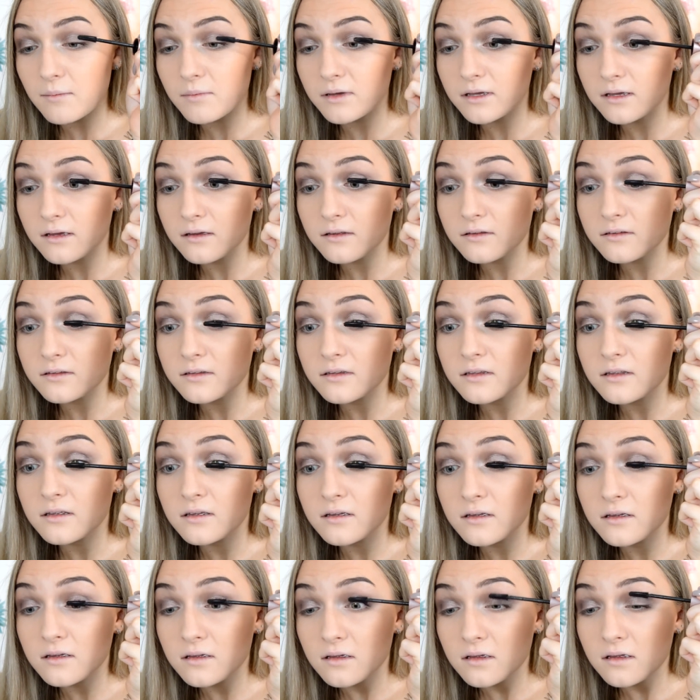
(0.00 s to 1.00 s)
because
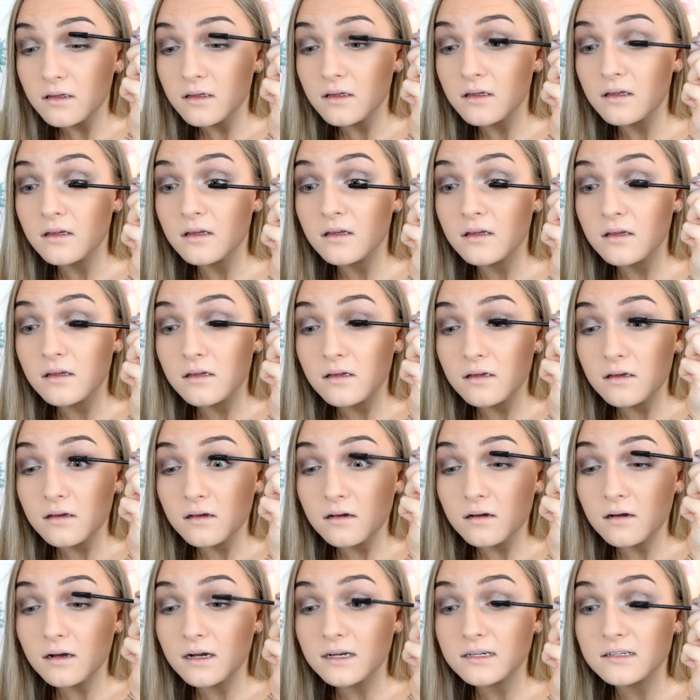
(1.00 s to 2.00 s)

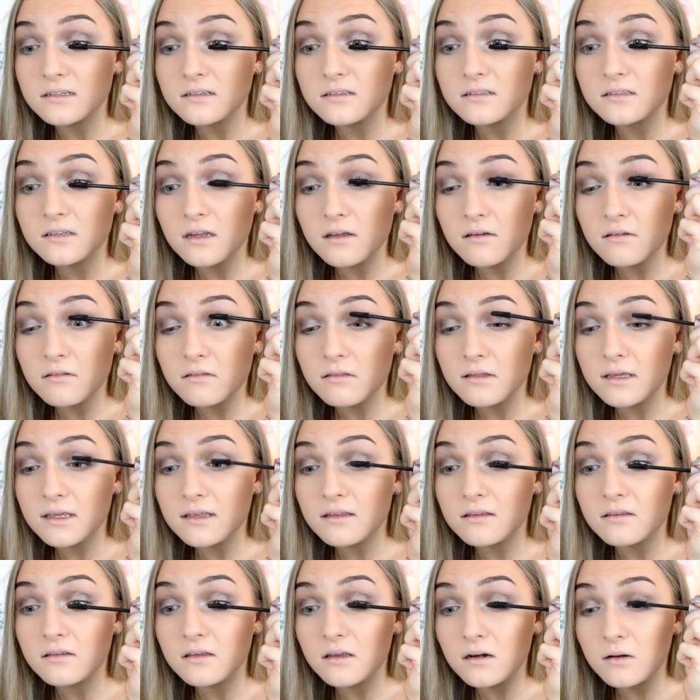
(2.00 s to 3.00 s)
I just don't think
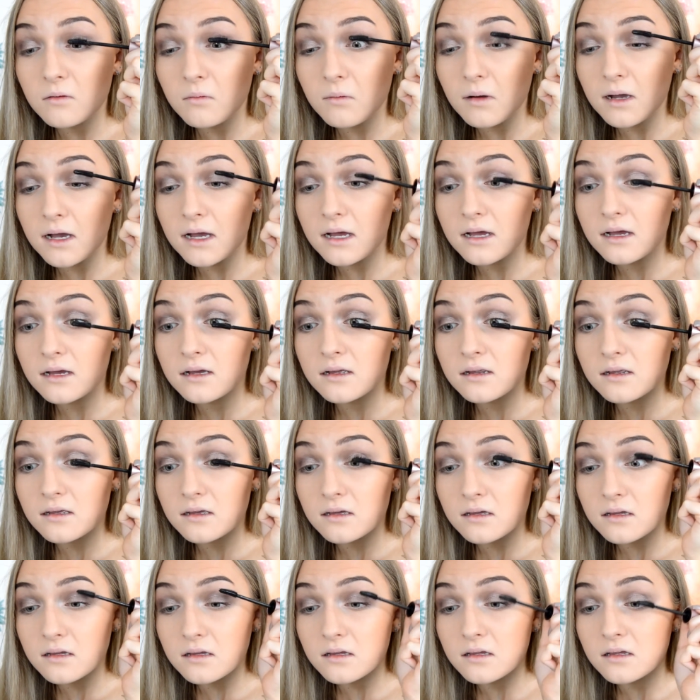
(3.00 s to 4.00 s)
it's gonna work.
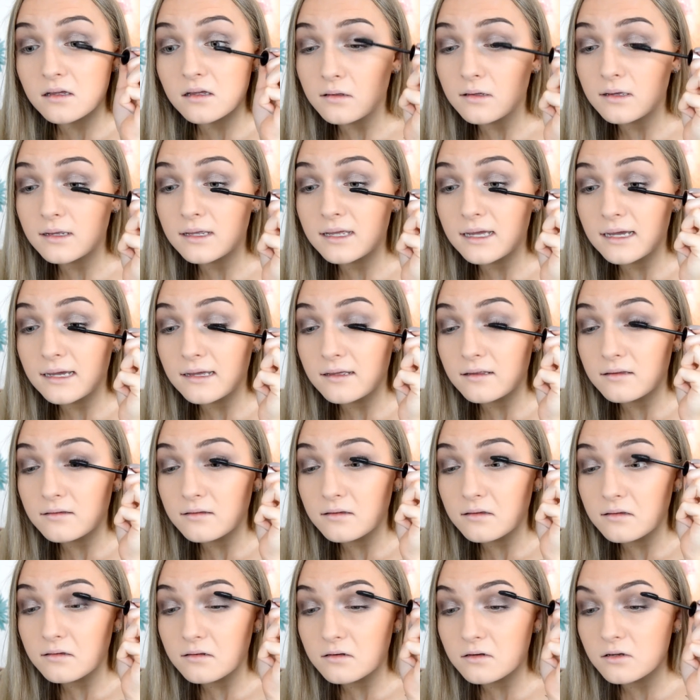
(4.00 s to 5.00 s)
Okay, this
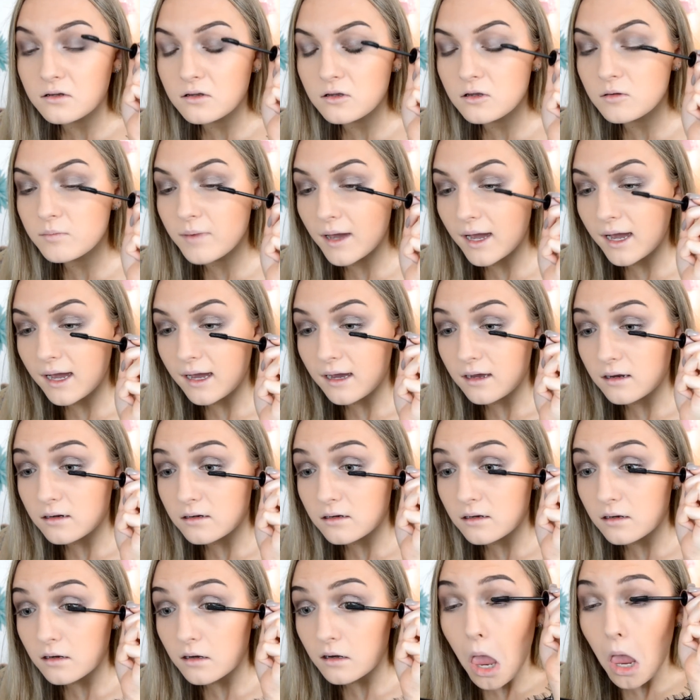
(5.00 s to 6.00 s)
isn't too bad.
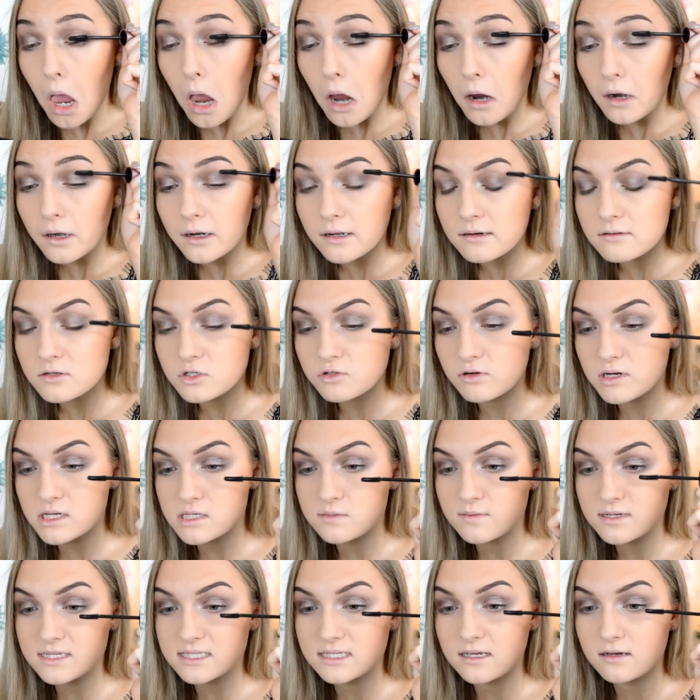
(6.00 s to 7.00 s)
I don't trust
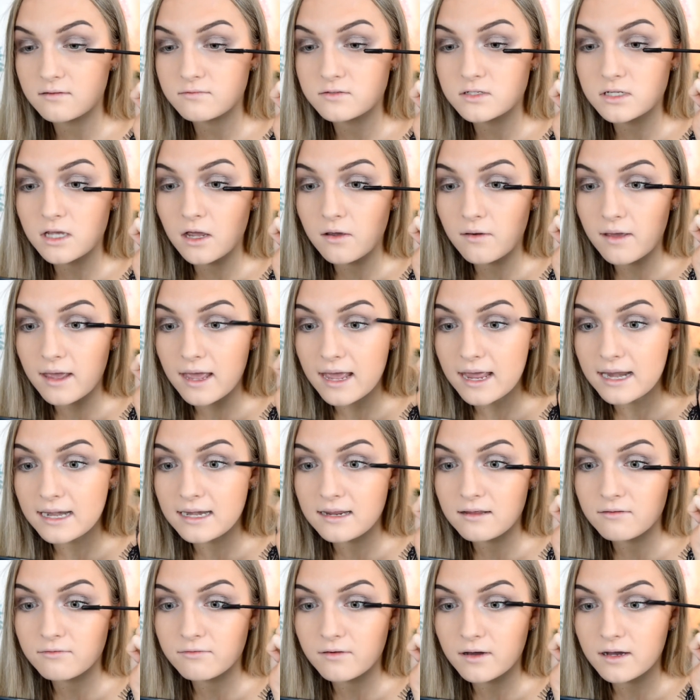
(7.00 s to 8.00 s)
myself to go
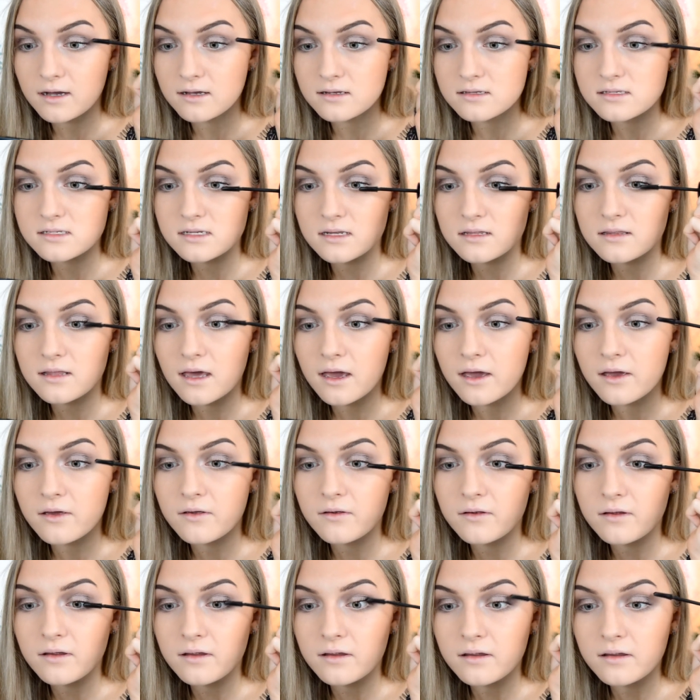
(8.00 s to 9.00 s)
any faster
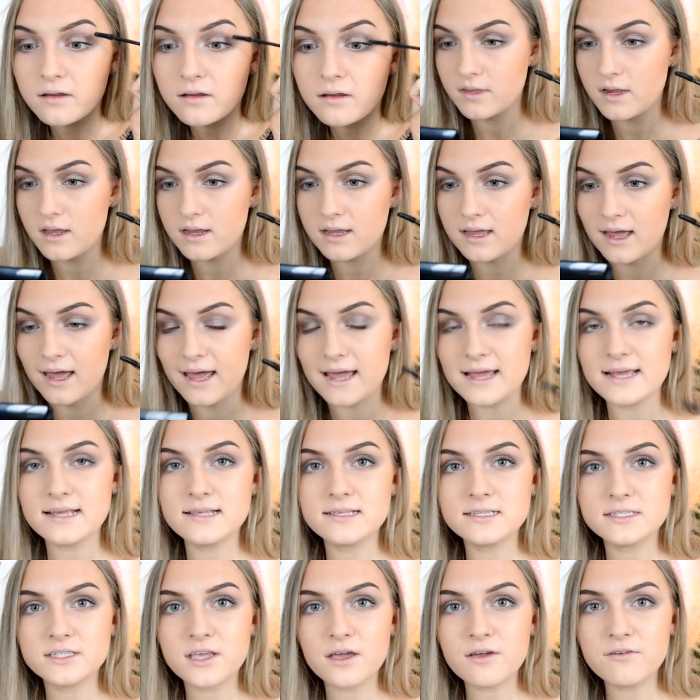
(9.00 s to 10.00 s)
though. Okay,
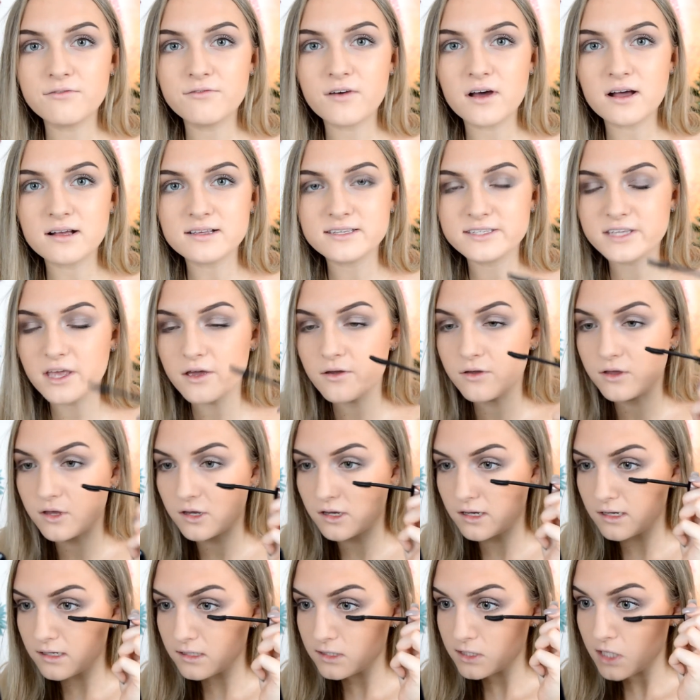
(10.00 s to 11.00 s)
so far so
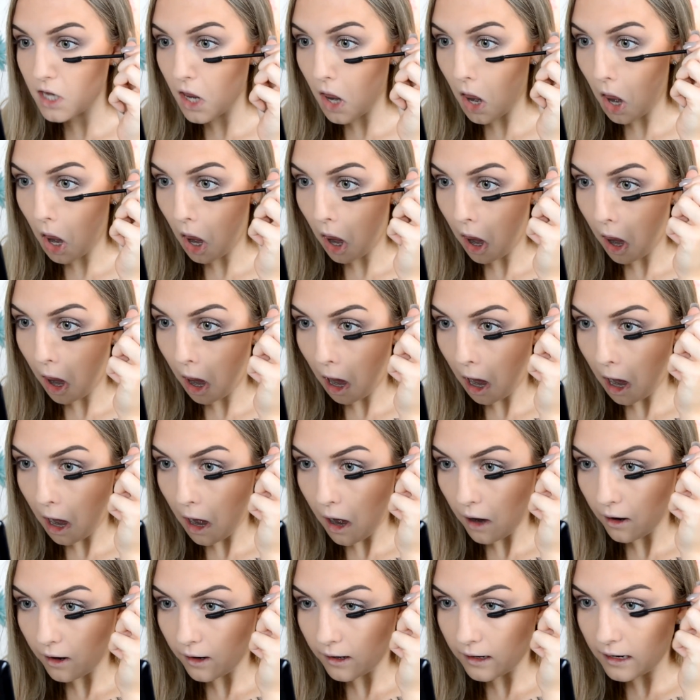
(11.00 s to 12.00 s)
good.
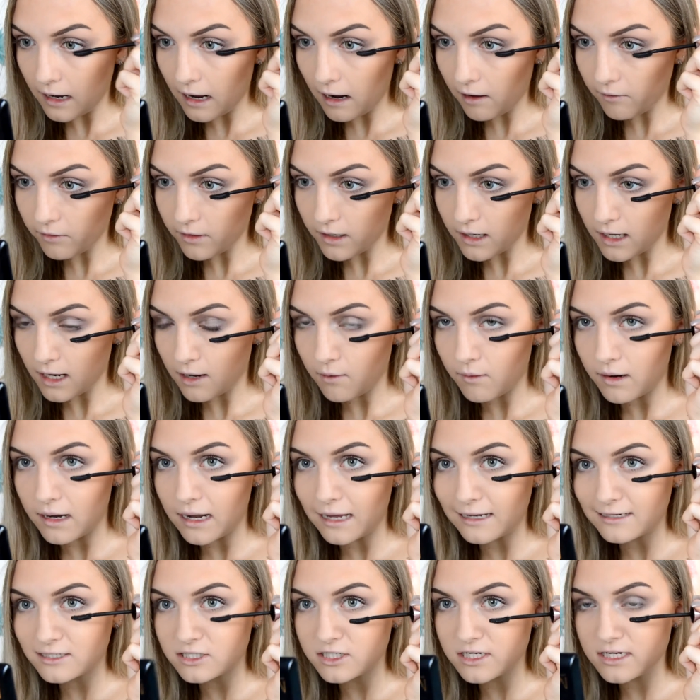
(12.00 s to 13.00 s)
Now the lower
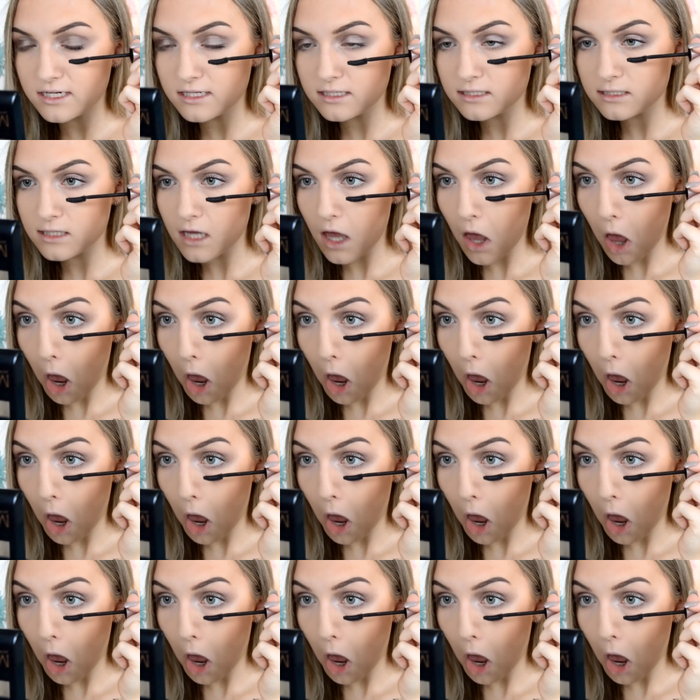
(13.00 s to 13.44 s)
lashes.